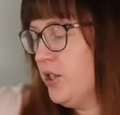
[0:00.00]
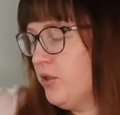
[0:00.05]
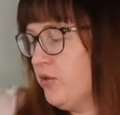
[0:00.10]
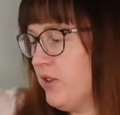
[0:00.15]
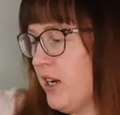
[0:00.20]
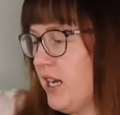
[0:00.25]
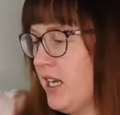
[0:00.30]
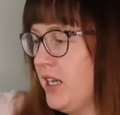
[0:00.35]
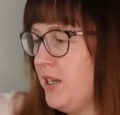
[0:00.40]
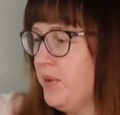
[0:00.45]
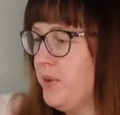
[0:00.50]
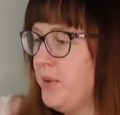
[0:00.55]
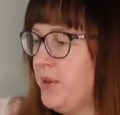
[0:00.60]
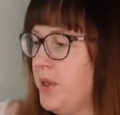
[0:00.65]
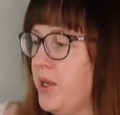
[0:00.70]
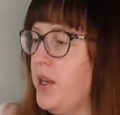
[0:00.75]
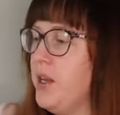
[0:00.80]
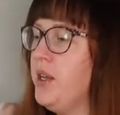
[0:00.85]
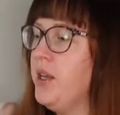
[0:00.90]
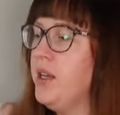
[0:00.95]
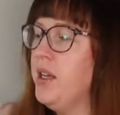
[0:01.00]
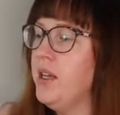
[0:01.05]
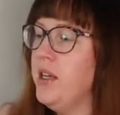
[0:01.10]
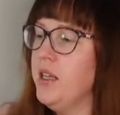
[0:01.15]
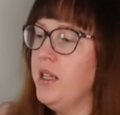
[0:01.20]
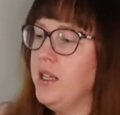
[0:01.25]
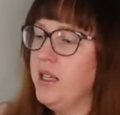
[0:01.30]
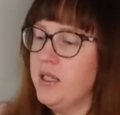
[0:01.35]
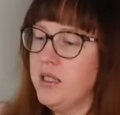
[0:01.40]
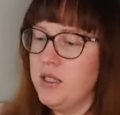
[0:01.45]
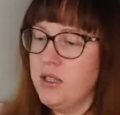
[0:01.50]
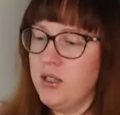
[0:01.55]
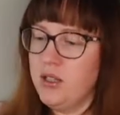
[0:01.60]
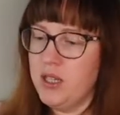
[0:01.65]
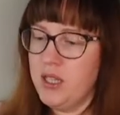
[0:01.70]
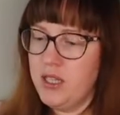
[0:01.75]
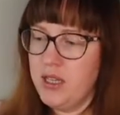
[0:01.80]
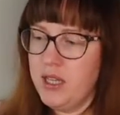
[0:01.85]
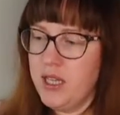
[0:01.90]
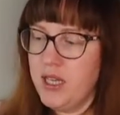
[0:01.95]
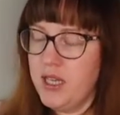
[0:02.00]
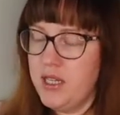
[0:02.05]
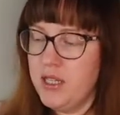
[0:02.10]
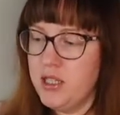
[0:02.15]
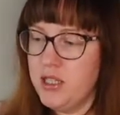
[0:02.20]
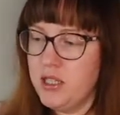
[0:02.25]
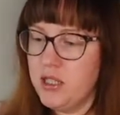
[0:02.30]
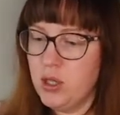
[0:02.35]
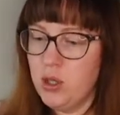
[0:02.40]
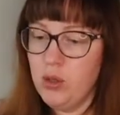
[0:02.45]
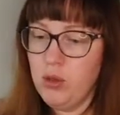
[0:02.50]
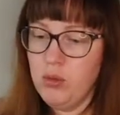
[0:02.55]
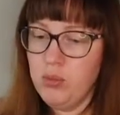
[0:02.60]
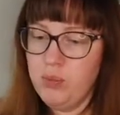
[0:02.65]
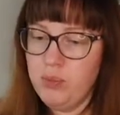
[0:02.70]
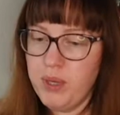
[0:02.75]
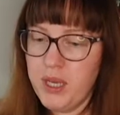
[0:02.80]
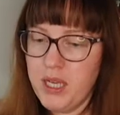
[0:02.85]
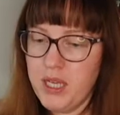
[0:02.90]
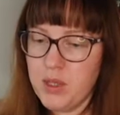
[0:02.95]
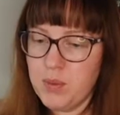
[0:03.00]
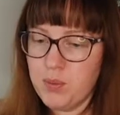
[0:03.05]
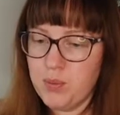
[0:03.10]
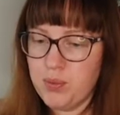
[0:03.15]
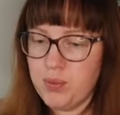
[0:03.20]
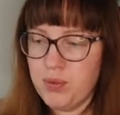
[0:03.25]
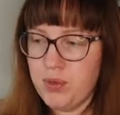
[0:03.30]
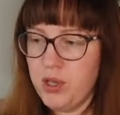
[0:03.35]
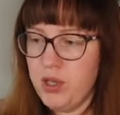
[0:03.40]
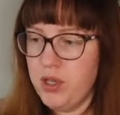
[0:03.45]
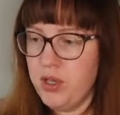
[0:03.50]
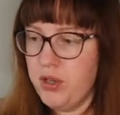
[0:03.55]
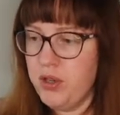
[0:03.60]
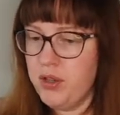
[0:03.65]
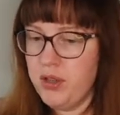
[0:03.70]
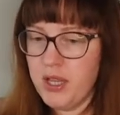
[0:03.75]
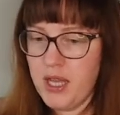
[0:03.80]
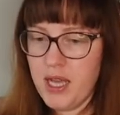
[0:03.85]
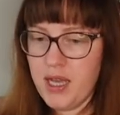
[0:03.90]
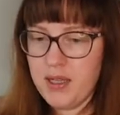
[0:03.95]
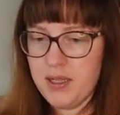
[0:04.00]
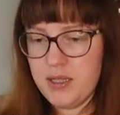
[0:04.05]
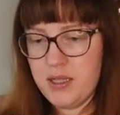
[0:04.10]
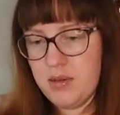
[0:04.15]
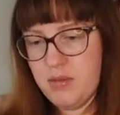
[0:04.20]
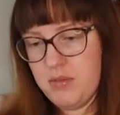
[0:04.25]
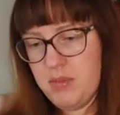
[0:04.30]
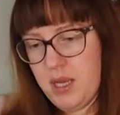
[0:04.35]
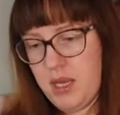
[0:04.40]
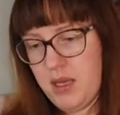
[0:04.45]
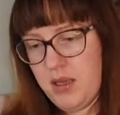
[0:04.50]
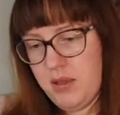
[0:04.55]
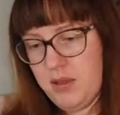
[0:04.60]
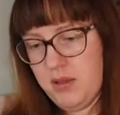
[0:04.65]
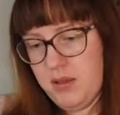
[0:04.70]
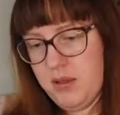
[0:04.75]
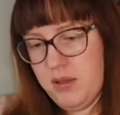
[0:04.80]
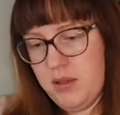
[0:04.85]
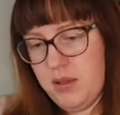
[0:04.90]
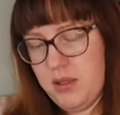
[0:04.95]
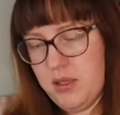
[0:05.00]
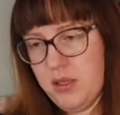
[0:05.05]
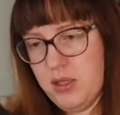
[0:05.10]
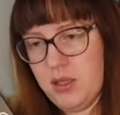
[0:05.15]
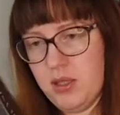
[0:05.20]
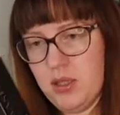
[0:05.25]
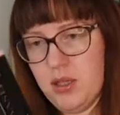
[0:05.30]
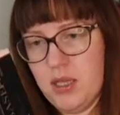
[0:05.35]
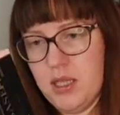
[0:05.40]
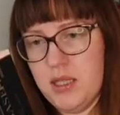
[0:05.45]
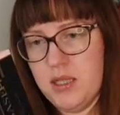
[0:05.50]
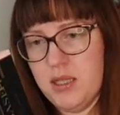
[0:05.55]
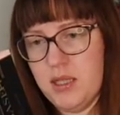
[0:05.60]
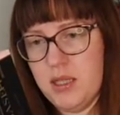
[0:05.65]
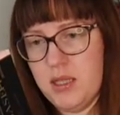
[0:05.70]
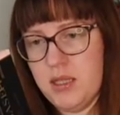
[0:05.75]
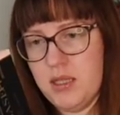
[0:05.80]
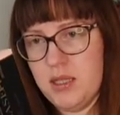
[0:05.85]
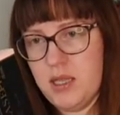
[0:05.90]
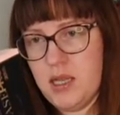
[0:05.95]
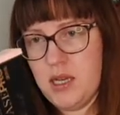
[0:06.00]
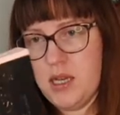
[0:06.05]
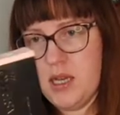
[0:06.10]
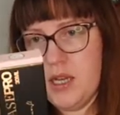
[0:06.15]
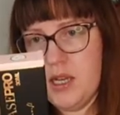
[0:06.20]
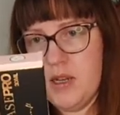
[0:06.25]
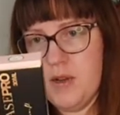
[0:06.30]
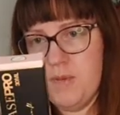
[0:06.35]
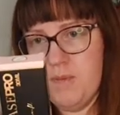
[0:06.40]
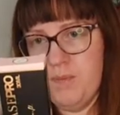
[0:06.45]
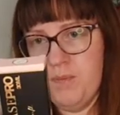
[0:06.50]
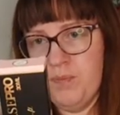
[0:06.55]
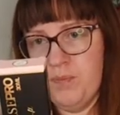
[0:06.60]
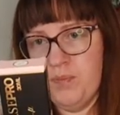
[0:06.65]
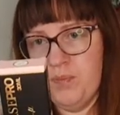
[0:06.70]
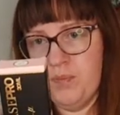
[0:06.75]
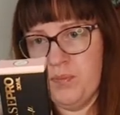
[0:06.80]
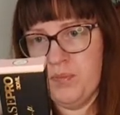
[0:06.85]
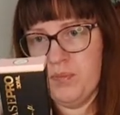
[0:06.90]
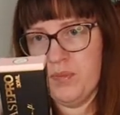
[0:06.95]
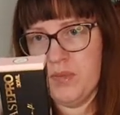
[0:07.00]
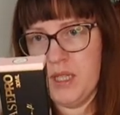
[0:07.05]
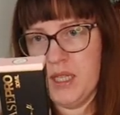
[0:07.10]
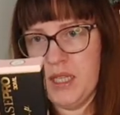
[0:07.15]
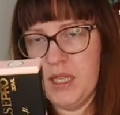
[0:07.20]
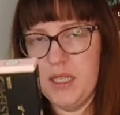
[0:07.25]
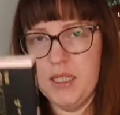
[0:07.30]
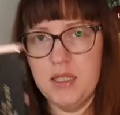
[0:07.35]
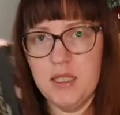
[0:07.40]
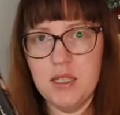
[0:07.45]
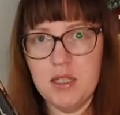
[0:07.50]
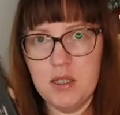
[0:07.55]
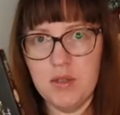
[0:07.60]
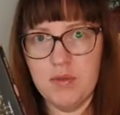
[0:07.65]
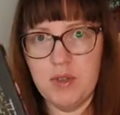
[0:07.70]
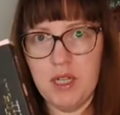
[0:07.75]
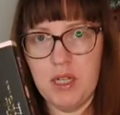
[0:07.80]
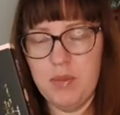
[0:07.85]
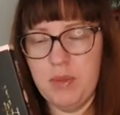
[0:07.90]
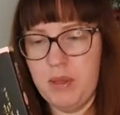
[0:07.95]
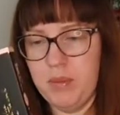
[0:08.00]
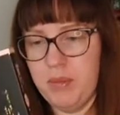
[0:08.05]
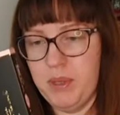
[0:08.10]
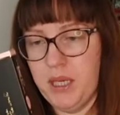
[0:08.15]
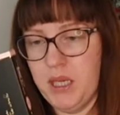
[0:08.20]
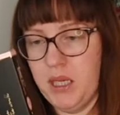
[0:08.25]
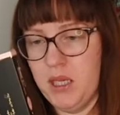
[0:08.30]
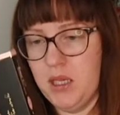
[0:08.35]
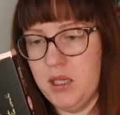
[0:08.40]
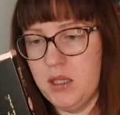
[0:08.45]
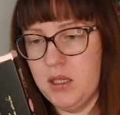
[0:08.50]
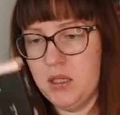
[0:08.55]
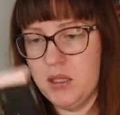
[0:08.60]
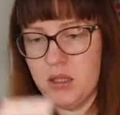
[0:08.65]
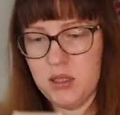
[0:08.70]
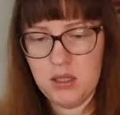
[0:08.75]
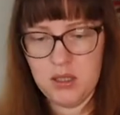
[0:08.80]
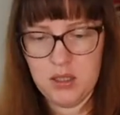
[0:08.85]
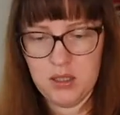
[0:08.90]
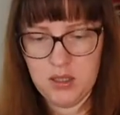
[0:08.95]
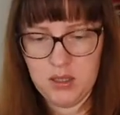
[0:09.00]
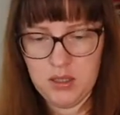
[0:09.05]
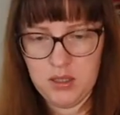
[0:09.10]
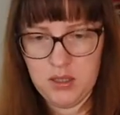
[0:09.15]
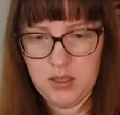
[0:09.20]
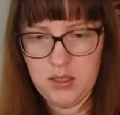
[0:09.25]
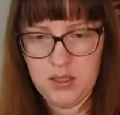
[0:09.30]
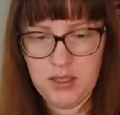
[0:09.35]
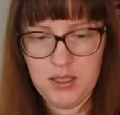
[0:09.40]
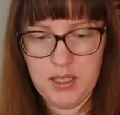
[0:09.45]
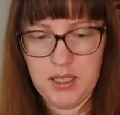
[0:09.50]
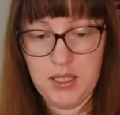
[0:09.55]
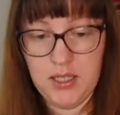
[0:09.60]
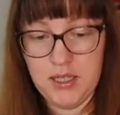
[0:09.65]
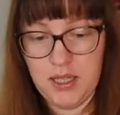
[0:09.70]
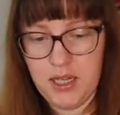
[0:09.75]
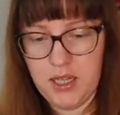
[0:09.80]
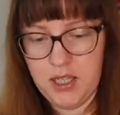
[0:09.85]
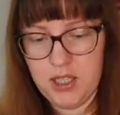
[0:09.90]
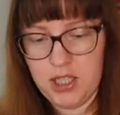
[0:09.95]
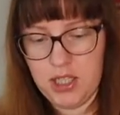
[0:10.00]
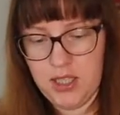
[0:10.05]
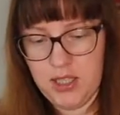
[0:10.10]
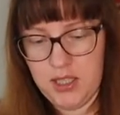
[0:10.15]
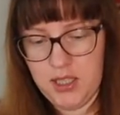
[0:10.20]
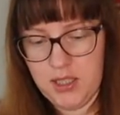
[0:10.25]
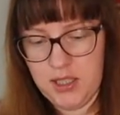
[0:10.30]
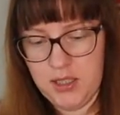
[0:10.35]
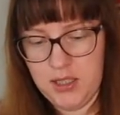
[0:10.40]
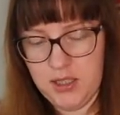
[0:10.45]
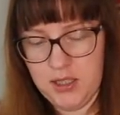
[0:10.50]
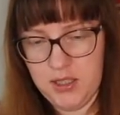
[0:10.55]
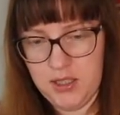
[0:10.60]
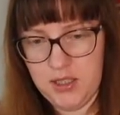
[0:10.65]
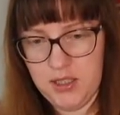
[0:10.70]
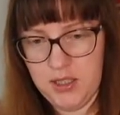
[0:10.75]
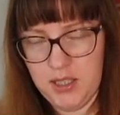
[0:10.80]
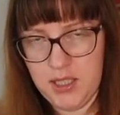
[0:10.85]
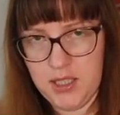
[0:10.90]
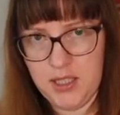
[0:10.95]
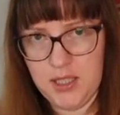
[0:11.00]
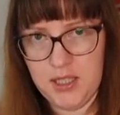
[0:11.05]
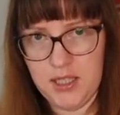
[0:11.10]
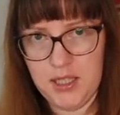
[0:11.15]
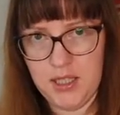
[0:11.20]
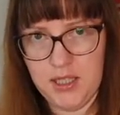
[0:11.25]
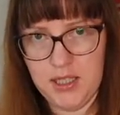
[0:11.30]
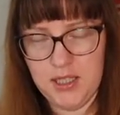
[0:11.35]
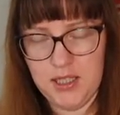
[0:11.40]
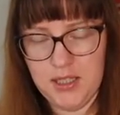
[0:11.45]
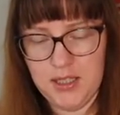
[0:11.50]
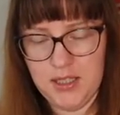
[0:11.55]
Right. Let's look at this. Ooh, Base Pro 30ml. So is this the really big base? Is it actually? Let's see.